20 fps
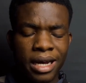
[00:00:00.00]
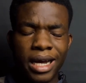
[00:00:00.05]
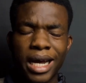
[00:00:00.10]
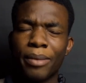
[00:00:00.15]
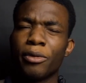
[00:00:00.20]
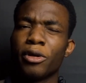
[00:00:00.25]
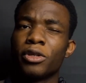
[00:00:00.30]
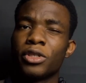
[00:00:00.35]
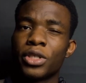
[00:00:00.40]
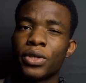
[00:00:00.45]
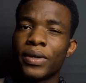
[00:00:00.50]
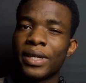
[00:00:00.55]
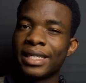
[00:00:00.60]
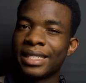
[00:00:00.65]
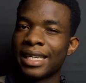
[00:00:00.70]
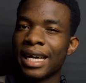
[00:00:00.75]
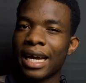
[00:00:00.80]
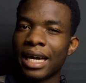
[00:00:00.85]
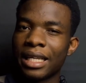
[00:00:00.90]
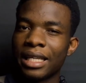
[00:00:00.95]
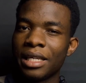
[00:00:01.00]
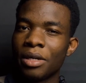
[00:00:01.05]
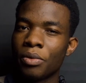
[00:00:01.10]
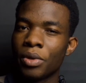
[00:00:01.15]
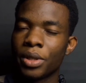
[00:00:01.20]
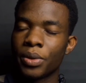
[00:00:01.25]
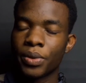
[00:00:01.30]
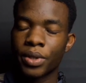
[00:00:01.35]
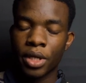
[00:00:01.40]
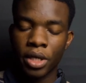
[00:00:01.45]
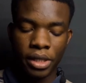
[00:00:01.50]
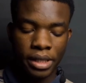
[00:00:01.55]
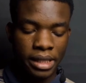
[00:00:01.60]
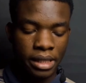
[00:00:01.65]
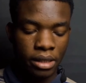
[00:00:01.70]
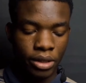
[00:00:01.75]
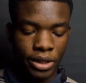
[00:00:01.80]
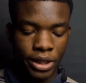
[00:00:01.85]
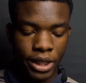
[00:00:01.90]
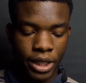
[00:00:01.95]
I'm not sure exactly what it would cost
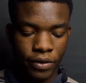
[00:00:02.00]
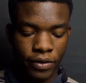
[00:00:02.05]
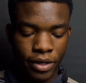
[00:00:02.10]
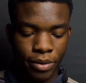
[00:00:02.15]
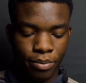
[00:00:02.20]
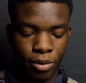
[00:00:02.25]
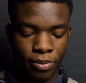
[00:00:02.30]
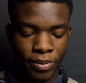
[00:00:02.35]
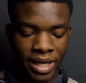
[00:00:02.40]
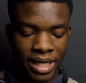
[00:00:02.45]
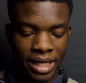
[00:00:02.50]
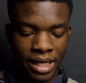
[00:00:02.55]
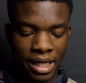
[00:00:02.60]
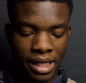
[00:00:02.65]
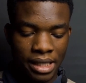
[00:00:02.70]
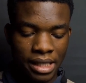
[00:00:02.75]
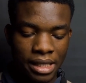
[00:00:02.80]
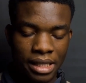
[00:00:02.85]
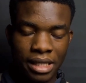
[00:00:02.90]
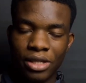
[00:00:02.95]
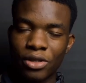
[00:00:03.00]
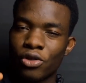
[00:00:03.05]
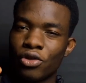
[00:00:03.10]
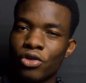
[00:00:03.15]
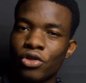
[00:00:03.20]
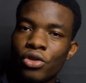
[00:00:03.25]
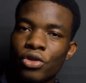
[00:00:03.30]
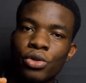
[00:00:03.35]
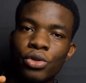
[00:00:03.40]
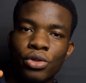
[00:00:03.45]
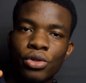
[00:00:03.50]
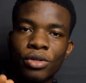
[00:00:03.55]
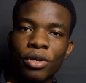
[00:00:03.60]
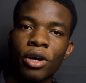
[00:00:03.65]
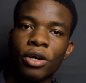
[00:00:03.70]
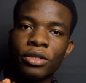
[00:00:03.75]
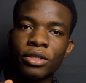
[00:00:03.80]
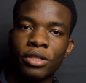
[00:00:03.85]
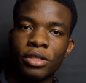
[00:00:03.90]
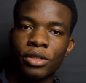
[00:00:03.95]
in Nigeria, but my guess is just
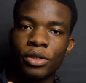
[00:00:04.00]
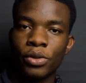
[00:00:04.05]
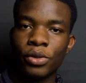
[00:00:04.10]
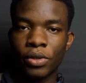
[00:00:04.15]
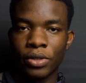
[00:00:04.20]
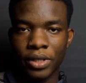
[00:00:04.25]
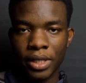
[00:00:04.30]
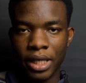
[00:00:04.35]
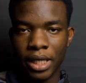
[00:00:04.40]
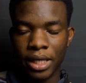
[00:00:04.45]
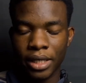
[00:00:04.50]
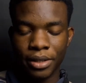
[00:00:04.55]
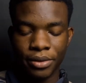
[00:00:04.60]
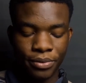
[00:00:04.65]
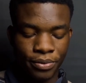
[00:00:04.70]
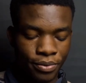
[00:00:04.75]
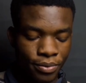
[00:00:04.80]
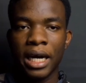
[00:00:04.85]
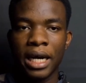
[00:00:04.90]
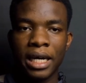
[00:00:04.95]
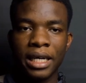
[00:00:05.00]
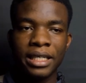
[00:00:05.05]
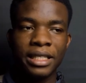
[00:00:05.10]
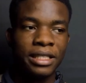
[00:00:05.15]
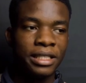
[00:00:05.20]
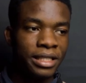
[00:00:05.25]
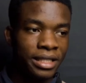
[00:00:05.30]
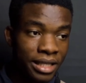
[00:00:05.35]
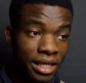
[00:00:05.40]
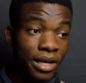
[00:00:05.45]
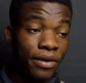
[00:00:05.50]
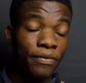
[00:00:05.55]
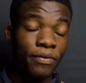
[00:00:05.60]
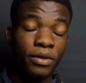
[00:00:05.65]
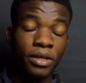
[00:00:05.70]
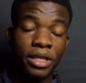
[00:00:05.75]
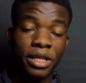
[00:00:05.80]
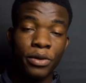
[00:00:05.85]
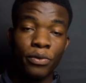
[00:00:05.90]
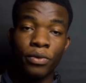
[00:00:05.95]
under 200K. I
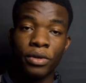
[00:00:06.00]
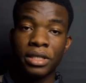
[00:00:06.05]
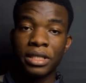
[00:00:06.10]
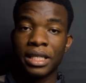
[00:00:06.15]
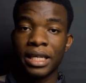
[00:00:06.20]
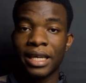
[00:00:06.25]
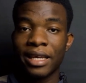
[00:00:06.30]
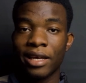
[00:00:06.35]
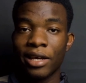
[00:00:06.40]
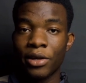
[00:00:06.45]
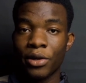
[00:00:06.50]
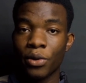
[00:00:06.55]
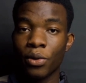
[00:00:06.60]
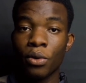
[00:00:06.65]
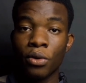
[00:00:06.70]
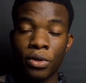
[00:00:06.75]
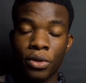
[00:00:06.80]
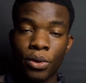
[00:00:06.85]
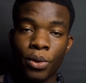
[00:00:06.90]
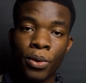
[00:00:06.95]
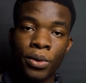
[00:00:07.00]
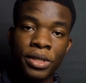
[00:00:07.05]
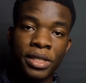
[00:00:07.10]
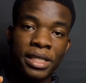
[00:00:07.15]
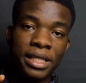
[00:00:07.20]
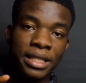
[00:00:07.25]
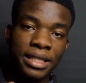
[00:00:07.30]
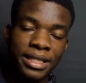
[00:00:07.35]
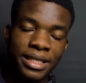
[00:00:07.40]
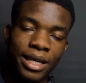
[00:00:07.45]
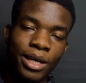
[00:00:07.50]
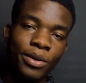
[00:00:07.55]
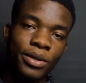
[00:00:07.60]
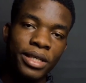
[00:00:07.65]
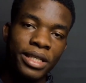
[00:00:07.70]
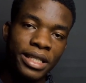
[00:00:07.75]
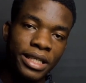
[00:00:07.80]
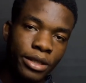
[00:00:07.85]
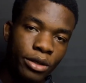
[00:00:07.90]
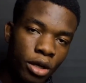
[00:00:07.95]
definitely want to hear your thoughts down
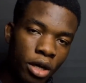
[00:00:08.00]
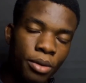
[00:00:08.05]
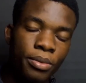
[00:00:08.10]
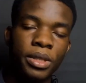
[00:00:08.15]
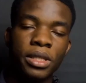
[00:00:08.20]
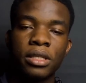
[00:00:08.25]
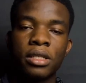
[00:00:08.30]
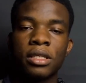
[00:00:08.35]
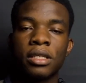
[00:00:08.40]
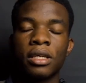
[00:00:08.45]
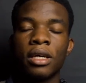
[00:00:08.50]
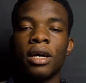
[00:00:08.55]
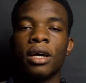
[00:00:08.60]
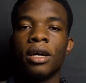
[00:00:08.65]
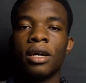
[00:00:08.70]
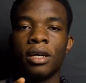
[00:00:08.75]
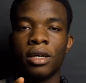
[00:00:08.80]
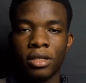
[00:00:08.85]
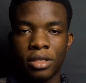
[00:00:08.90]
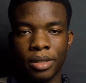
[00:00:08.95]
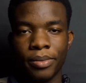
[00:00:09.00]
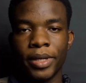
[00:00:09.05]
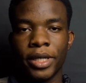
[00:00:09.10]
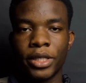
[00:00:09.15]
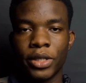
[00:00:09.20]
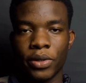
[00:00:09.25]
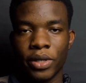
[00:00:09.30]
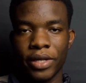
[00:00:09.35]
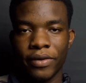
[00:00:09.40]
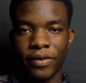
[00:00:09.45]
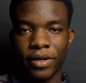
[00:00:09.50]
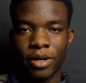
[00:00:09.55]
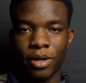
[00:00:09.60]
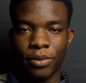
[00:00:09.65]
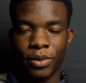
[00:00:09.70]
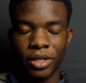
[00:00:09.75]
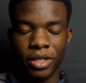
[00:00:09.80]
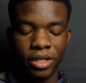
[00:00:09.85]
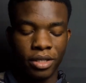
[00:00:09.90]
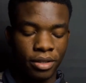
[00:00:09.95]
in the comments, so make sure to leave a
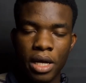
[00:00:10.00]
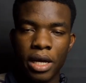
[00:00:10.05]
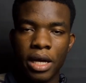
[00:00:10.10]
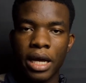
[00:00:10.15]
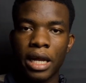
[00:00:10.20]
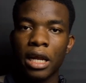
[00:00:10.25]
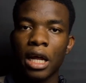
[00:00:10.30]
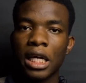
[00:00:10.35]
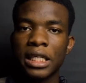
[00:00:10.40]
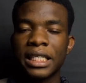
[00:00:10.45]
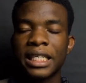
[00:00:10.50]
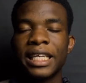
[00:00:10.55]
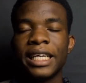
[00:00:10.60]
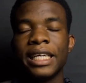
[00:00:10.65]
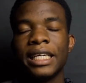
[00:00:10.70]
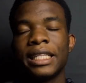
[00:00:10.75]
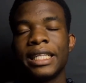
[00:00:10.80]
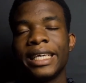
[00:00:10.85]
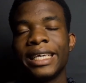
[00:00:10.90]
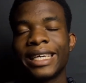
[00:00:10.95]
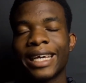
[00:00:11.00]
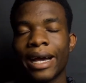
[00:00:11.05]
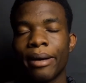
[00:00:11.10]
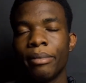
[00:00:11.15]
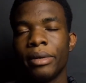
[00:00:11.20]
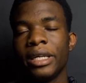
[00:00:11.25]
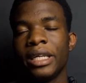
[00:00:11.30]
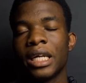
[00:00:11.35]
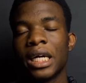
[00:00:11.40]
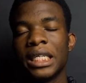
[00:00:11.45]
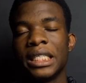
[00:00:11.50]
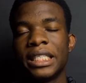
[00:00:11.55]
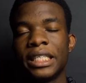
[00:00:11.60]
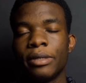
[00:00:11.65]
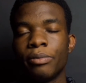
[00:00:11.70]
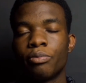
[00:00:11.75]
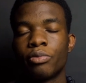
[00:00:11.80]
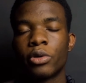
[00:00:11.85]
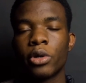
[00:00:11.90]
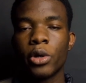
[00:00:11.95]
comment. And lastly, the Camon
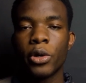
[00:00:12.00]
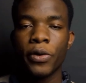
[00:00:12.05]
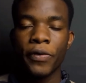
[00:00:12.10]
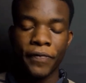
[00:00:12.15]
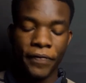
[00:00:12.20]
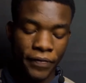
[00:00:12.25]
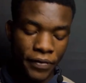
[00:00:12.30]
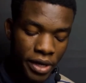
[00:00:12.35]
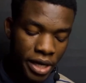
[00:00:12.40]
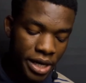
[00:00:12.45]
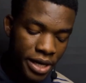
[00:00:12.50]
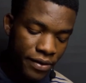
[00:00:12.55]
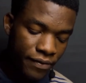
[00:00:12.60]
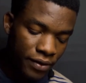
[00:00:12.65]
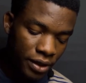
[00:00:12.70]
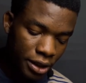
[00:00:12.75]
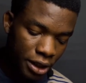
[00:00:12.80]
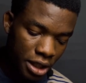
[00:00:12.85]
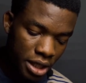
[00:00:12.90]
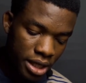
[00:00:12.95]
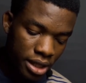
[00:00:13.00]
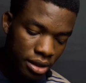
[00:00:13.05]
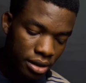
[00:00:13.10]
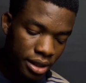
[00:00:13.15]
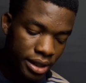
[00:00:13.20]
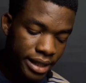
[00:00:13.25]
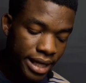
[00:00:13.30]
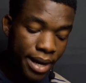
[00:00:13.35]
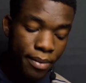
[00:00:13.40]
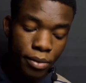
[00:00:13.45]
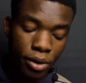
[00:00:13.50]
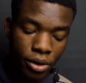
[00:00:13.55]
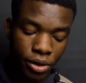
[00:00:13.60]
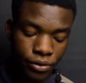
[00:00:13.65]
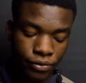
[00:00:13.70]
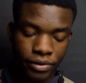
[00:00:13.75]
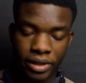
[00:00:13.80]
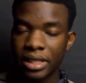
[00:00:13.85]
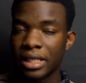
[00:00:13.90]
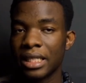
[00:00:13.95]
19 Pro 5G. Same look
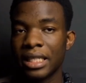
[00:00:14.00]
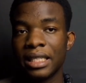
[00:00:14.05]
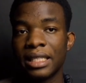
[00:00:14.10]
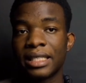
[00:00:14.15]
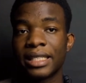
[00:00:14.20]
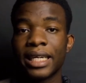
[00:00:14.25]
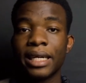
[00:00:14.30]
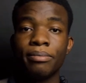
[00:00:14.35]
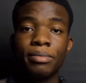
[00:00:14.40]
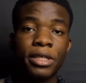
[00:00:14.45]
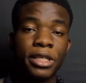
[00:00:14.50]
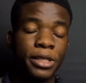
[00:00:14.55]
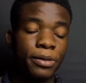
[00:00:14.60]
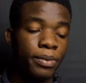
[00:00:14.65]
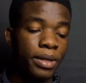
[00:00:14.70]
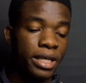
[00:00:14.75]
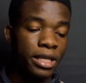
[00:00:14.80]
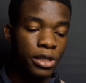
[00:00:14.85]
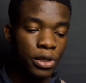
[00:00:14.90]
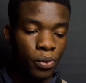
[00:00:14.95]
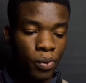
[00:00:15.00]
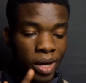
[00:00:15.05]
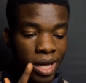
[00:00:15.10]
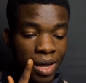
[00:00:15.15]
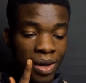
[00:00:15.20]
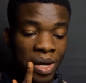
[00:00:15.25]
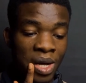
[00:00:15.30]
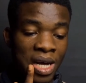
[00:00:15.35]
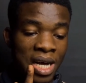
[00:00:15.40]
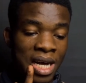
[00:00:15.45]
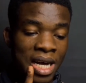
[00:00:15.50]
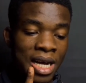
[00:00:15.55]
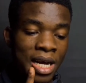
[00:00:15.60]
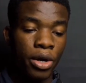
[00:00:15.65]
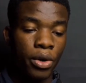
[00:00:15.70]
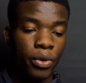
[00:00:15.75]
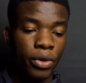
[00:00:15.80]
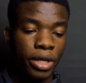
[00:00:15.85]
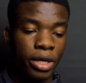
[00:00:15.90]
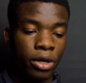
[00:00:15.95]
really, same display as well,
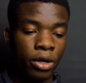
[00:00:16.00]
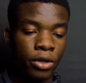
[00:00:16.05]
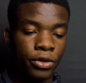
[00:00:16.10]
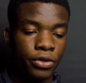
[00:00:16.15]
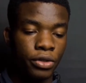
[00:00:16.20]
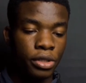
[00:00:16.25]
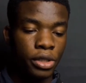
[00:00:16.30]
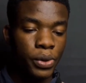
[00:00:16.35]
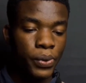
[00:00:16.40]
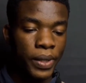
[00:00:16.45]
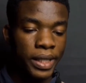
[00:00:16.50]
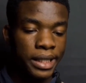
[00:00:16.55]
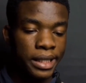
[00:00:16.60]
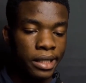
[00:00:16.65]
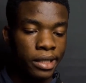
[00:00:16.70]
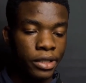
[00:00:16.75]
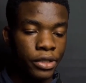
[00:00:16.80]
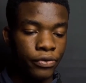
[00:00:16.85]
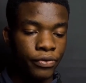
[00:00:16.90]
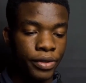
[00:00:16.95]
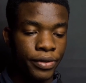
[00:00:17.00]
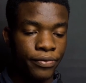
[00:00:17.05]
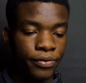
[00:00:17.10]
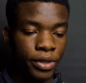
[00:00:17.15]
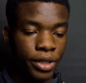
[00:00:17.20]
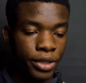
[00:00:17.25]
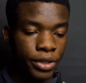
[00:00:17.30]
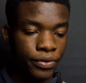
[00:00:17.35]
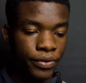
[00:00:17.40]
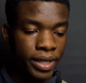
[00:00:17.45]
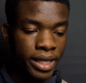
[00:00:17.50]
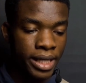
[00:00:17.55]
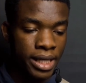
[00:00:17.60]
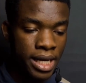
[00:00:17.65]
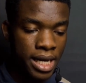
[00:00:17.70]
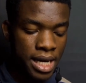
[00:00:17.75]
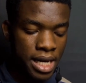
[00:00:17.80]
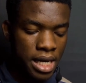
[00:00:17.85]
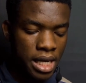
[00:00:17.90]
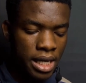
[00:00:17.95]
with a 120Hz refresh rate.
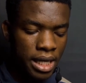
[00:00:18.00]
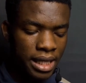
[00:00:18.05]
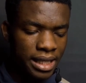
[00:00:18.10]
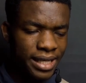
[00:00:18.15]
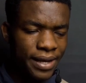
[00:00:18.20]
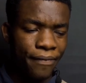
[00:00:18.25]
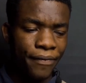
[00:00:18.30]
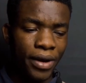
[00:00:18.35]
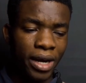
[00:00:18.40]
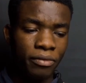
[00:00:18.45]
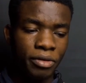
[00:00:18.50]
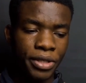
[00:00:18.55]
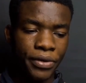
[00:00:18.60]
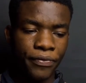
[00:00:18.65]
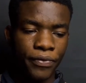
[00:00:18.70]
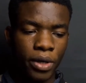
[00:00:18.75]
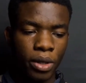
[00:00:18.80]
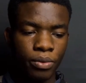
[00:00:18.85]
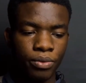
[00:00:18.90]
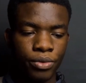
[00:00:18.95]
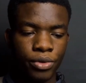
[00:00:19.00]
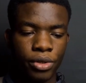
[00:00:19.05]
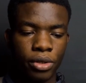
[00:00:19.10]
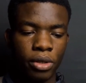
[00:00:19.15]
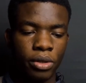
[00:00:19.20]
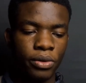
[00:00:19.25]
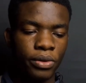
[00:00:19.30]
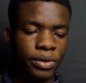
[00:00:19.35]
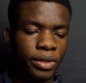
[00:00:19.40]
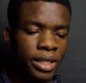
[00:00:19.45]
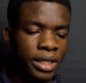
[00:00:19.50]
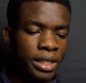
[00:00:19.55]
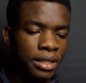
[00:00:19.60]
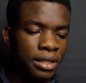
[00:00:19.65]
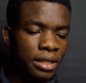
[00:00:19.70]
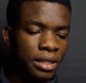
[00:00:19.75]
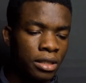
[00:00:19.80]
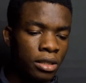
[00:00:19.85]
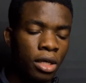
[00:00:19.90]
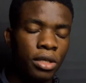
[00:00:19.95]
It's a 5G phone, so
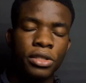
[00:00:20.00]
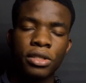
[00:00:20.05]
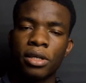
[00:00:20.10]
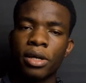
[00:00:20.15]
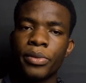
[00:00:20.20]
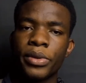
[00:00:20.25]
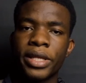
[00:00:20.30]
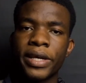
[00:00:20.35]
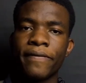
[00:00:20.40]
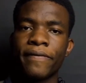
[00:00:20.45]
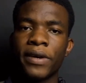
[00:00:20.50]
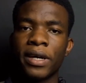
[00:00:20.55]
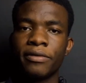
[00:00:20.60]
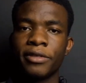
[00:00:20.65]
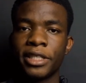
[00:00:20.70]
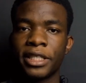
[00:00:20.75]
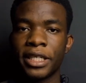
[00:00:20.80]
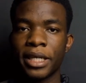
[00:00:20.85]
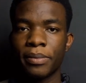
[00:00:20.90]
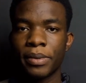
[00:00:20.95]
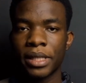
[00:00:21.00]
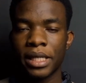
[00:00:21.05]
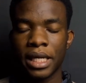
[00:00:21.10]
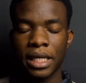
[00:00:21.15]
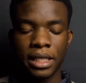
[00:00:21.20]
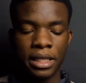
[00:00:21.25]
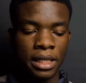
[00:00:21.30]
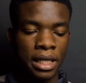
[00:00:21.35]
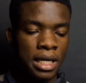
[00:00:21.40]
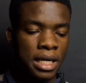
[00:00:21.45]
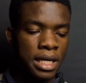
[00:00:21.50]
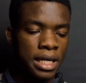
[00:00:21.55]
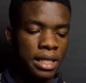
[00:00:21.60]
it does come with a 5G chipset.